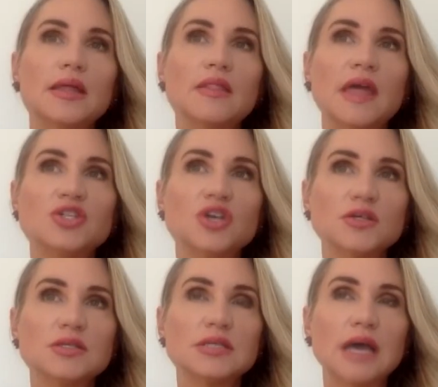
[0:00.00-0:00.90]
They
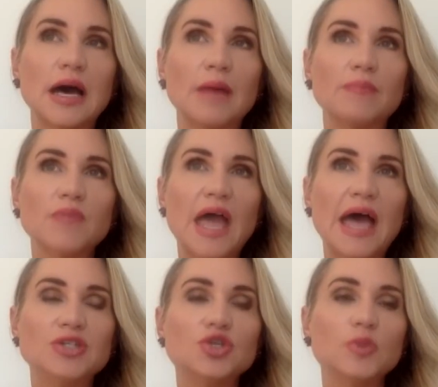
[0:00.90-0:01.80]
just um,
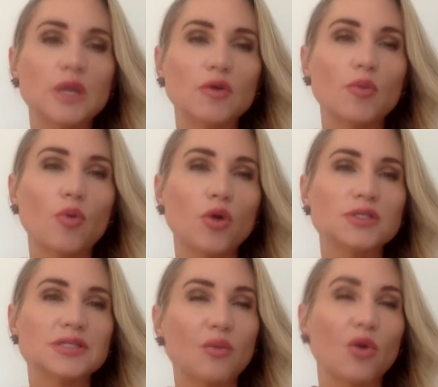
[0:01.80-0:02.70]
had too many reports
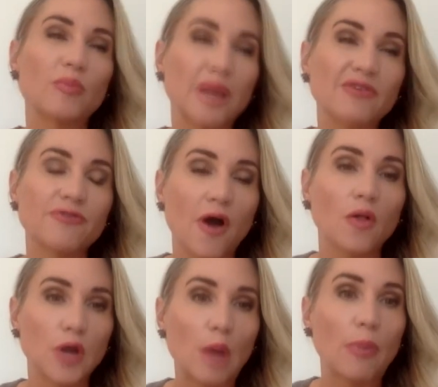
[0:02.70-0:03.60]
that weren't being
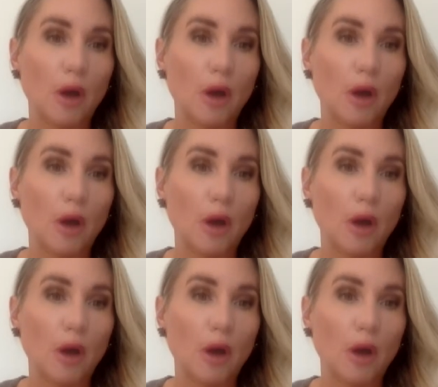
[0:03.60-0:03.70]
followed up